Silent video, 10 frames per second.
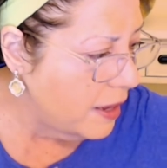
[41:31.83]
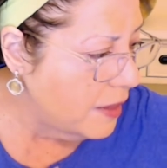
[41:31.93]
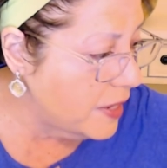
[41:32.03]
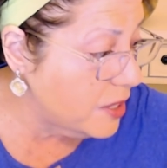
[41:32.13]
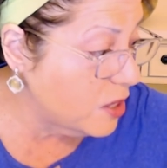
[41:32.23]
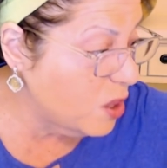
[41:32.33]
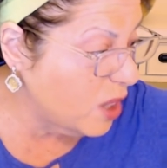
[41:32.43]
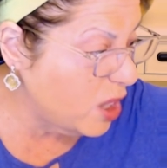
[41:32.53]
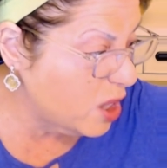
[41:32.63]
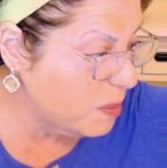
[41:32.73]
This is
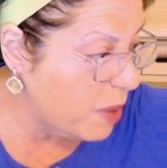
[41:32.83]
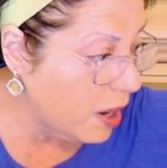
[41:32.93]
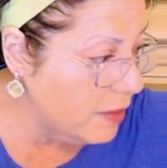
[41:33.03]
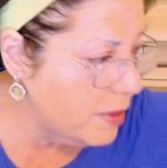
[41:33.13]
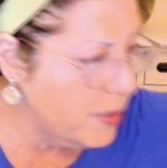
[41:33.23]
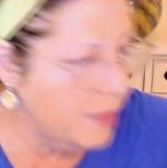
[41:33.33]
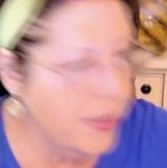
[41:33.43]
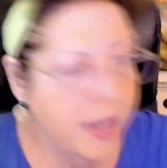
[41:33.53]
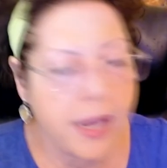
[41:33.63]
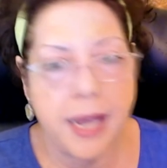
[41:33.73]
only just part of them that
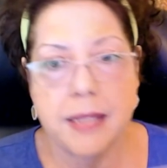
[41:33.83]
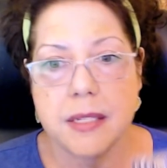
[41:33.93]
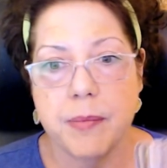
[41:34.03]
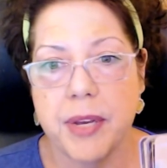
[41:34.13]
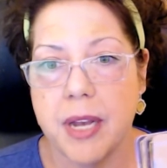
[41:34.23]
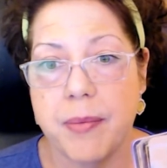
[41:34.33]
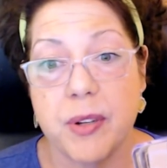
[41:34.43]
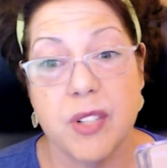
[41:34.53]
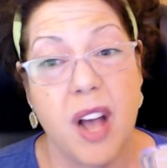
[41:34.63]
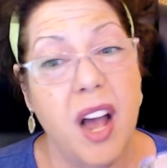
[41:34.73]
my hands can pick up.
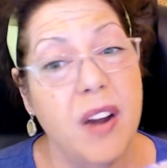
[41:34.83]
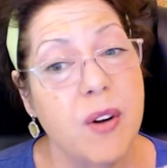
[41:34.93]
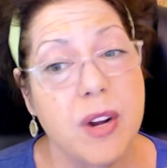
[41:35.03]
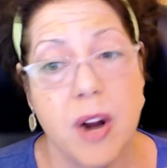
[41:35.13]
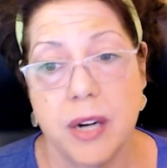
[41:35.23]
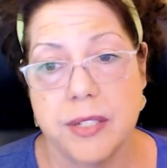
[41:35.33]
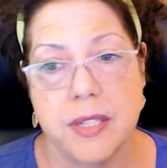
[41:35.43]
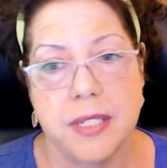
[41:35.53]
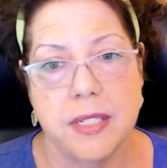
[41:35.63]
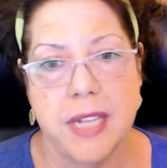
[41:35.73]
There's 100 cards in
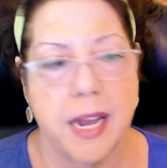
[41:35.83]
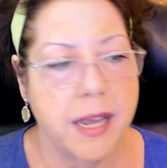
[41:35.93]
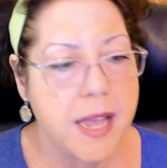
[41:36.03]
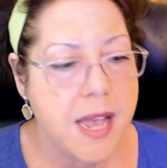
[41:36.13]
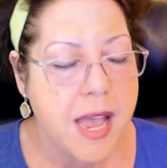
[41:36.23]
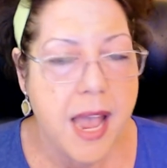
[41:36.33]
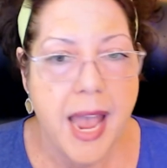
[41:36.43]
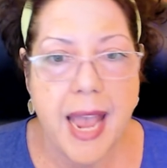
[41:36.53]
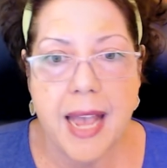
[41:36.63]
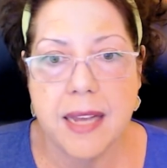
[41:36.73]
this deck,
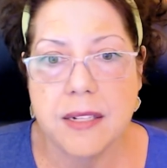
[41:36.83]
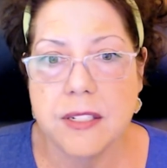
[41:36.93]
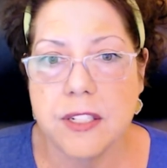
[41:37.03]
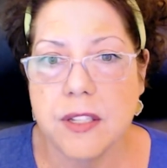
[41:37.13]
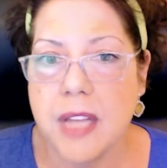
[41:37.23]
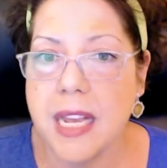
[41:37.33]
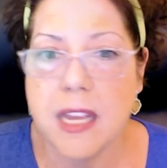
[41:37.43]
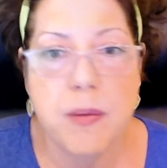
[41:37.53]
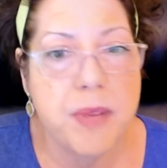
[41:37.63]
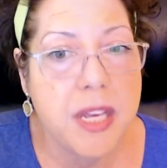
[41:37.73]
and they
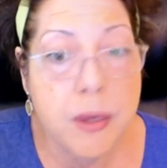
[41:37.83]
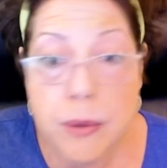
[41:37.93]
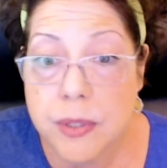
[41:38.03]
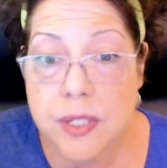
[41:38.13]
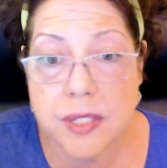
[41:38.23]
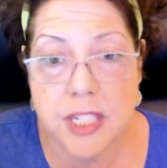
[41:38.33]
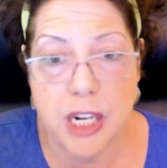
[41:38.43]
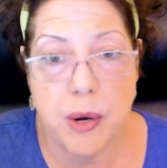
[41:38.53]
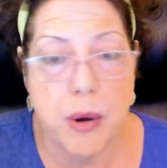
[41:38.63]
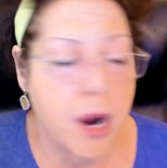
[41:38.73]
can be used as
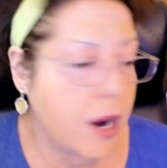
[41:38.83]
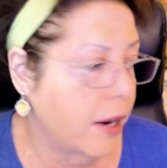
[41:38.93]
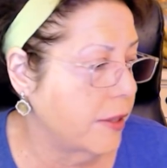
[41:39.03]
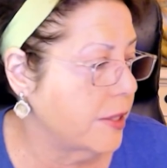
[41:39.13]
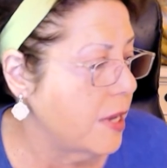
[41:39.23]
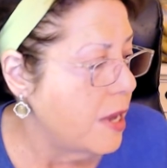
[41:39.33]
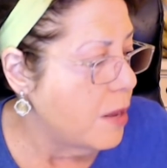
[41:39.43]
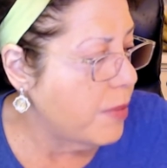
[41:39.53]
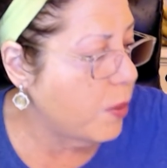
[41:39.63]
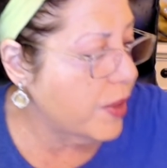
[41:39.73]
tarot cards,
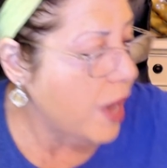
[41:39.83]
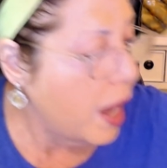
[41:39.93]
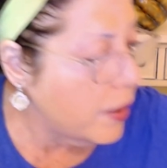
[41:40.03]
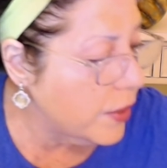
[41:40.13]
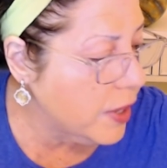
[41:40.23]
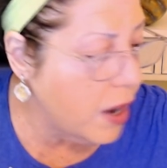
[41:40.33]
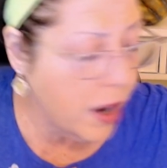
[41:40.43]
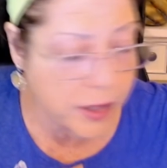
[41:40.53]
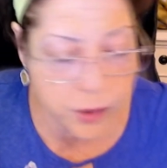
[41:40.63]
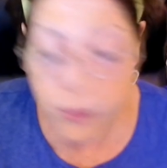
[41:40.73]
but with 100
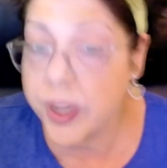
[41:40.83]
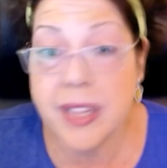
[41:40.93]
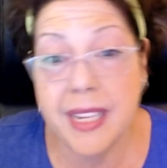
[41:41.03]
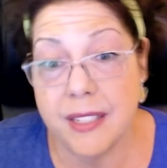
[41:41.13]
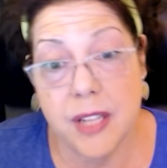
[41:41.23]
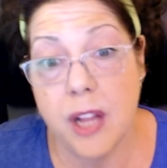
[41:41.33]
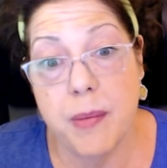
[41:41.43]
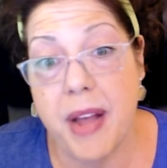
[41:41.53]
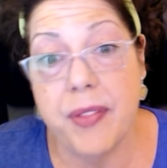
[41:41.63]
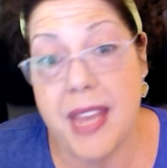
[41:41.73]
cards, really it's all
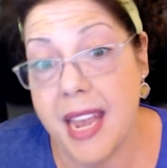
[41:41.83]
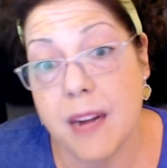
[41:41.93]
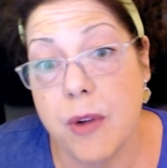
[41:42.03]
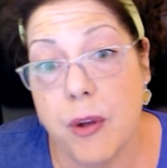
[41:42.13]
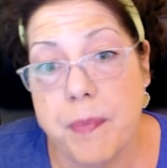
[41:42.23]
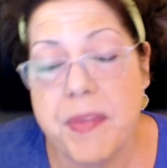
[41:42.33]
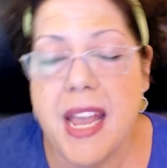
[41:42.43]
about the animal.